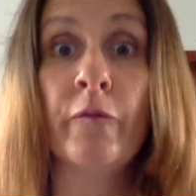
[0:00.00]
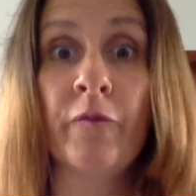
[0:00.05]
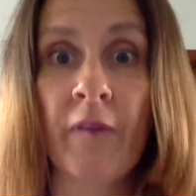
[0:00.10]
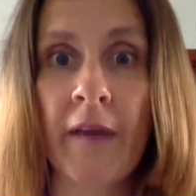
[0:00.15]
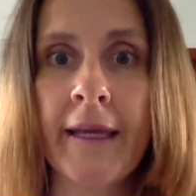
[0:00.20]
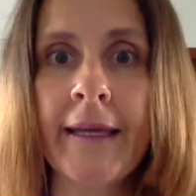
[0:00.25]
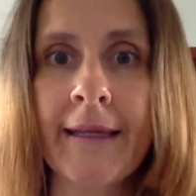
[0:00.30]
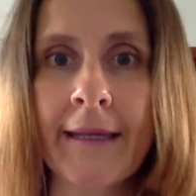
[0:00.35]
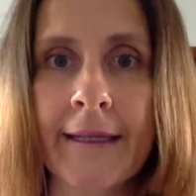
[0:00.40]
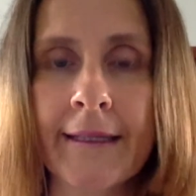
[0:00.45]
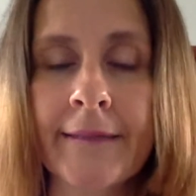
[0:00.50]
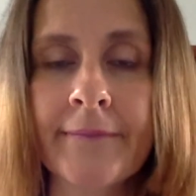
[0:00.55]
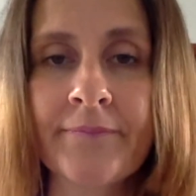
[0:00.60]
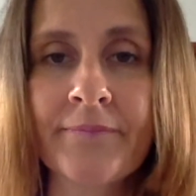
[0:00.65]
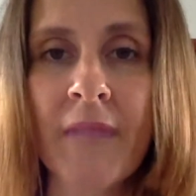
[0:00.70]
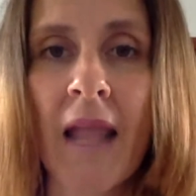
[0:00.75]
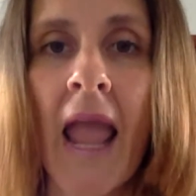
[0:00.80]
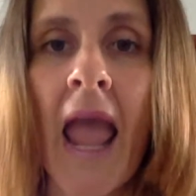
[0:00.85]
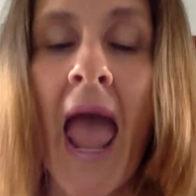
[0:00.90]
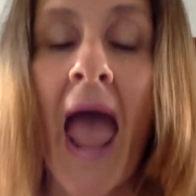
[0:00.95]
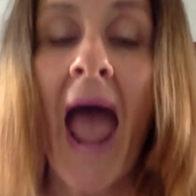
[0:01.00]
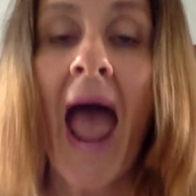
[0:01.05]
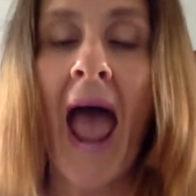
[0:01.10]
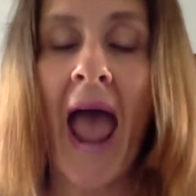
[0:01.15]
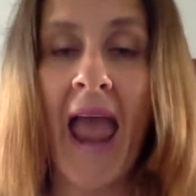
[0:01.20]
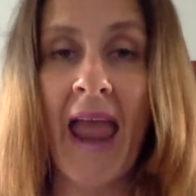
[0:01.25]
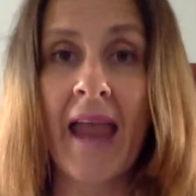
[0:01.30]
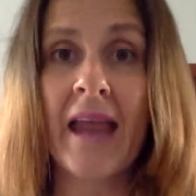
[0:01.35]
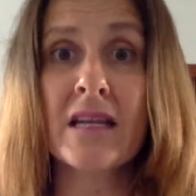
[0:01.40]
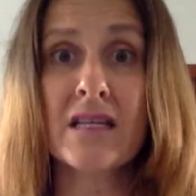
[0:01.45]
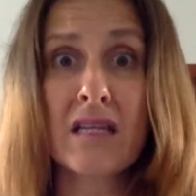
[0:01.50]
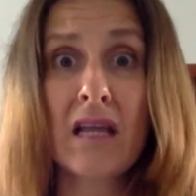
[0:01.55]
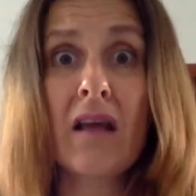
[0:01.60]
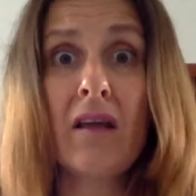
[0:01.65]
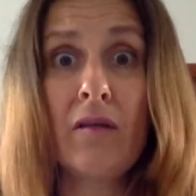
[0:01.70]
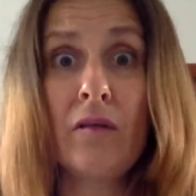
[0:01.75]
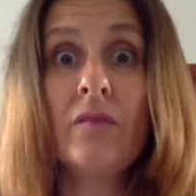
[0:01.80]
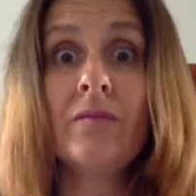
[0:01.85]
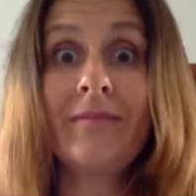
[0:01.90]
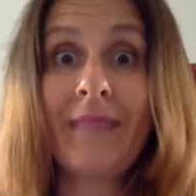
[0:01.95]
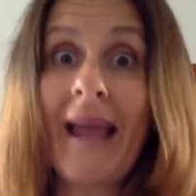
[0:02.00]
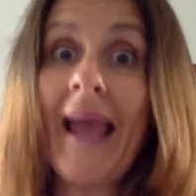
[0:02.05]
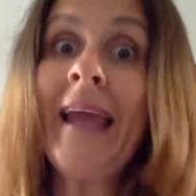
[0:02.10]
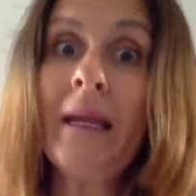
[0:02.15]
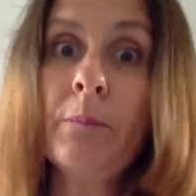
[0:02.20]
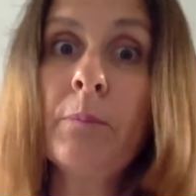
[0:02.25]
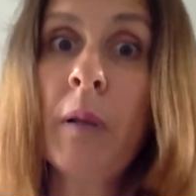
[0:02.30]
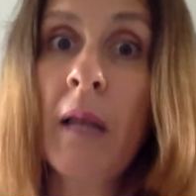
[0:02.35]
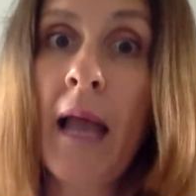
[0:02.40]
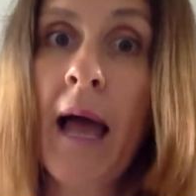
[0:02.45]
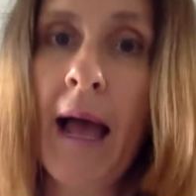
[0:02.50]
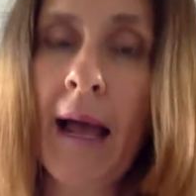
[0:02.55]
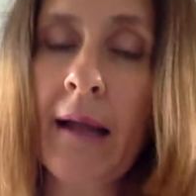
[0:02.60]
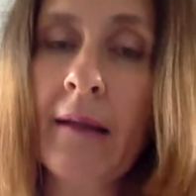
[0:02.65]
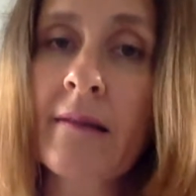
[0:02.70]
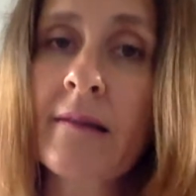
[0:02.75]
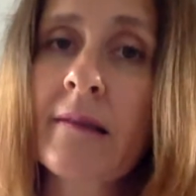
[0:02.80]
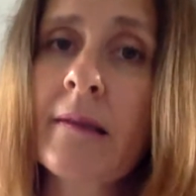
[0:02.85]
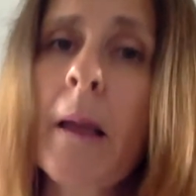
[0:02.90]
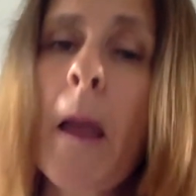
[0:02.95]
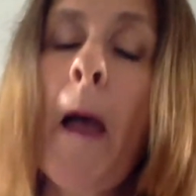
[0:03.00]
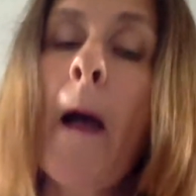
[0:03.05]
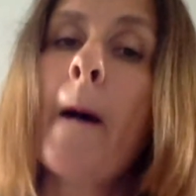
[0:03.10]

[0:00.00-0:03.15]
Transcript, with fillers: vegan and eat plants.